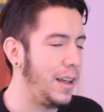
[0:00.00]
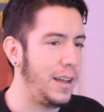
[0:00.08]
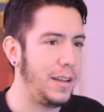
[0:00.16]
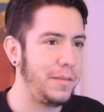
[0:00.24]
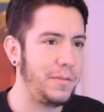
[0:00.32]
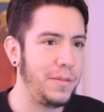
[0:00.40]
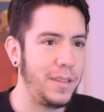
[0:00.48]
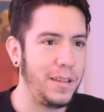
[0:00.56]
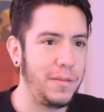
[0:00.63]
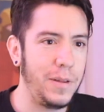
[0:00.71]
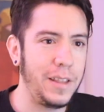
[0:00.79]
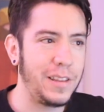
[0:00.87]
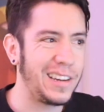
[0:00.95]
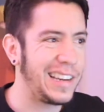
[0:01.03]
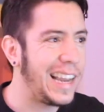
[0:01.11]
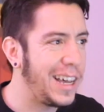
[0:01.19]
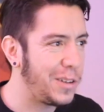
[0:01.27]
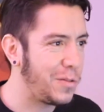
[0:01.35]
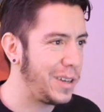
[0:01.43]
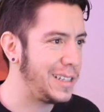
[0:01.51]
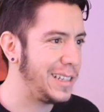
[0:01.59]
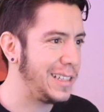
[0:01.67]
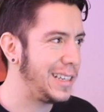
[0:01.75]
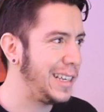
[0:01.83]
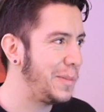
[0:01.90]
the Blender Cloud
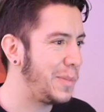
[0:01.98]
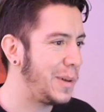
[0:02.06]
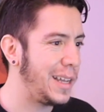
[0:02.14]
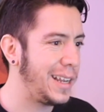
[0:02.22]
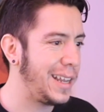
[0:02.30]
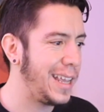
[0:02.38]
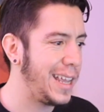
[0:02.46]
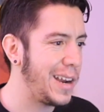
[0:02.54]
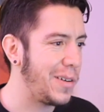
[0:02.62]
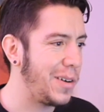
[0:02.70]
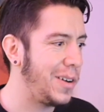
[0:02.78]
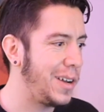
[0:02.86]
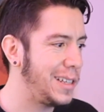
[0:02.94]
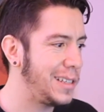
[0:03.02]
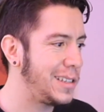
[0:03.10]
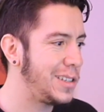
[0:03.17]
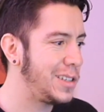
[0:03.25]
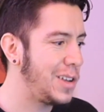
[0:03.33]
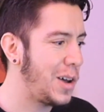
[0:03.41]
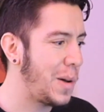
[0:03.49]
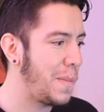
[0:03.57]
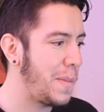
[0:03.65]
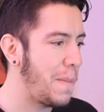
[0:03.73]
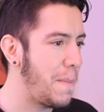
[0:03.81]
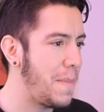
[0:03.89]
recently, but Hero has
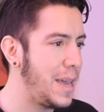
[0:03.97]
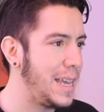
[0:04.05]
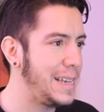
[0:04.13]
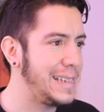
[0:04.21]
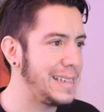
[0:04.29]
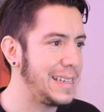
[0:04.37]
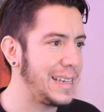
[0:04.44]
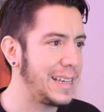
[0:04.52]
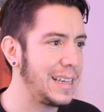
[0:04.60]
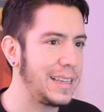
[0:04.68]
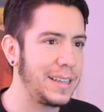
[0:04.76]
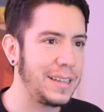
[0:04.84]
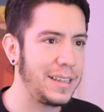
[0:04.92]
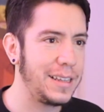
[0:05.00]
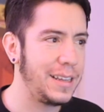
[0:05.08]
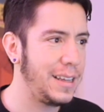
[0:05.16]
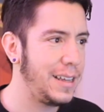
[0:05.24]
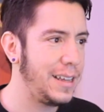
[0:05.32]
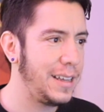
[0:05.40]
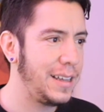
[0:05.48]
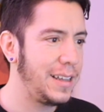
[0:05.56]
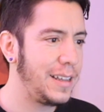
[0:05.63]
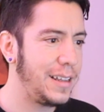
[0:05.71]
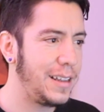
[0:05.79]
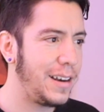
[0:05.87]
some amazing
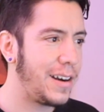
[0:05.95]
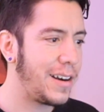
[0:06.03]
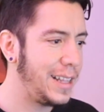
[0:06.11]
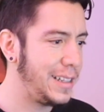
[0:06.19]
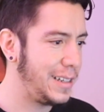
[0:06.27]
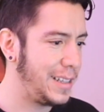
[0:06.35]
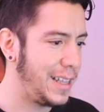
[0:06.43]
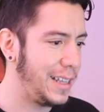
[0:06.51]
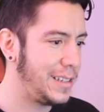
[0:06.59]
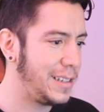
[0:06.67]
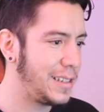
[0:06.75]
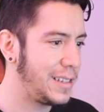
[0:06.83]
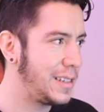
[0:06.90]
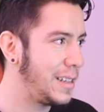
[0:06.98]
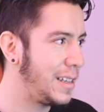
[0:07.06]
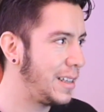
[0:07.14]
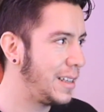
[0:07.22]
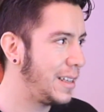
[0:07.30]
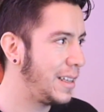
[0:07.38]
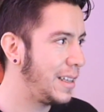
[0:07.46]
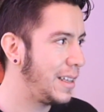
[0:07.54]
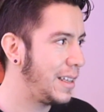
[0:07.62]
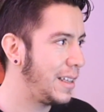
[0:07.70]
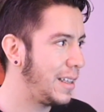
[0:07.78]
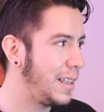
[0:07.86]
render tests.
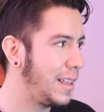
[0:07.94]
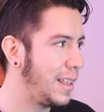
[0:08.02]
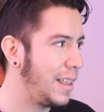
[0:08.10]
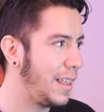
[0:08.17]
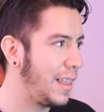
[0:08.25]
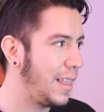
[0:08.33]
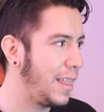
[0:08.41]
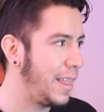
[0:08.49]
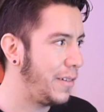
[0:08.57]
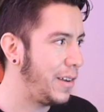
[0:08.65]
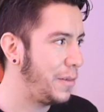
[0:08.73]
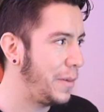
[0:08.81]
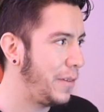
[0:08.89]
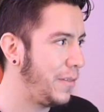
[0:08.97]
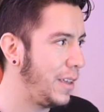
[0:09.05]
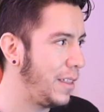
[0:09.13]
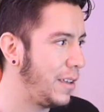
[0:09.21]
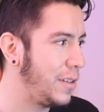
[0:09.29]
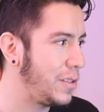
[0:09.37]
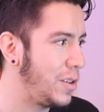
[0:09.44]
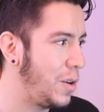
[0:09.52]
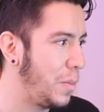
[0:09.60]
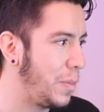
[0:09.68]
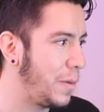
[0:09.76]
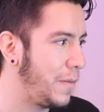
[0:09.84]
Development videos?
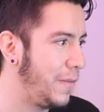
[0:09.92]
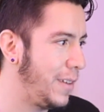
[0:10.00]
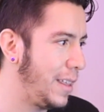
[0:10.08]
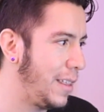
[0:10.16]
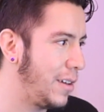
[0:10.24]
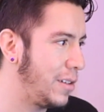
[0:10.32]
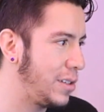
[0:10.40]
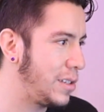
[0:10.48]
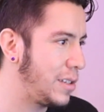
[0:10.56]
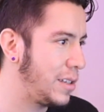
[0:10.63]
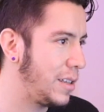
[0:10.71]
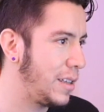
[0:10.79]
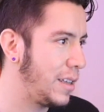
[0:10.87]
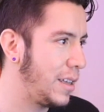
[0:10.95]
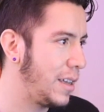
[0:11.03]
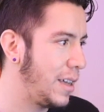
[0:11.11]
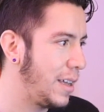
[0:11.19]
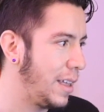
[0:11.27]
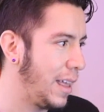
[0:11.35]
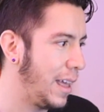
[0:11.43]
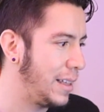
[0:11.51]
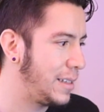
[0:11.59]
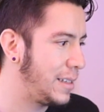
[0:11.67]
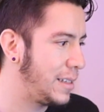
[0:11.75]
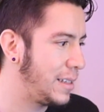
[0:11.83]
Nope. Videos?
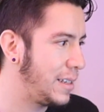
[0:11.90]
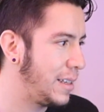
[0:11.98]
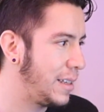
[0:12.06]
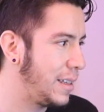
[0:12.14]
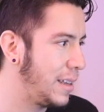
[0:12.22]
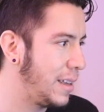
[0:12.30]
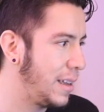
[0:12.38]
Yes.